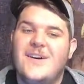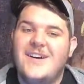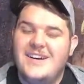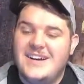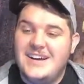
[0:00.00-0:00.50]

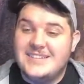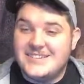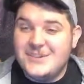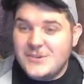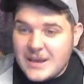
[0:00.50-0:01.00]
A
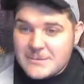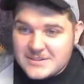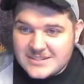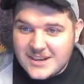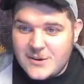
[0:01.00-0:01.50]
soon
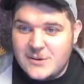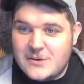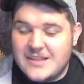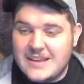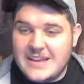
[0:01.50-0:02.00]
episode,
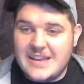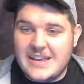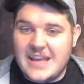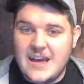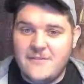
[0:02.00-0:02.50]
they
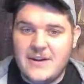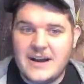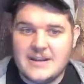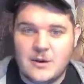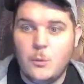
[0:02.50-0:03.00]

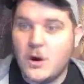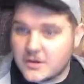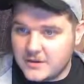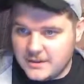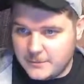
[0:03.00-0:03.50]
fight a
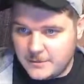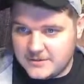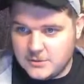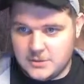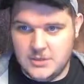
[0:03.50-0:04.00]
water
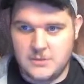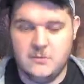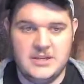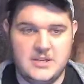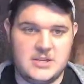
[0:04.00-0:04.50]
elemental,
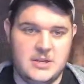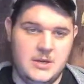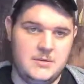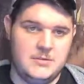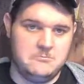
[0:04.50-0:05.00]
which,
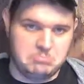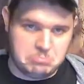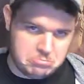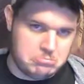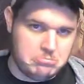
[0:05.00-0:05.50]

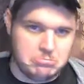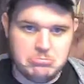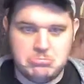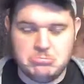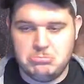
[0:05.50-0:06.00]

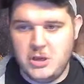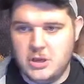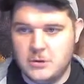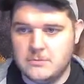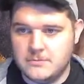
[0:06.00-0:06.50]
you
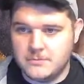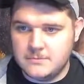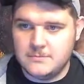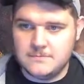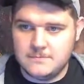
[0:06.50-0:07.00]
know,
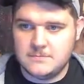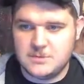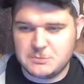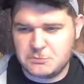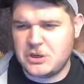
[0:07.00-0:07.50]
it's
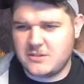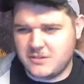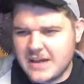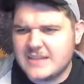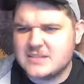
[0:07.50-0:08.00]
a pretty
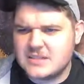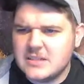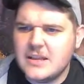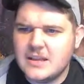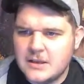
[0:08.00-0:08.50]
classic
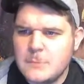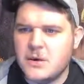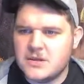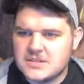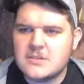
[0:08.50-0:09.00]
D&D
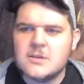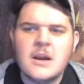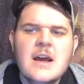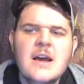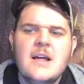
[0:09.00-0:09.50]
monster
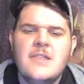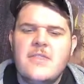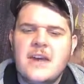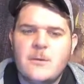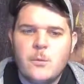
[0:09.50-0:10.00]

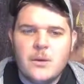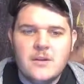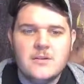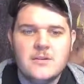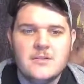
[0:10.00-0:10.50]
that
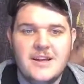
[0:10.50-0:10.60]
will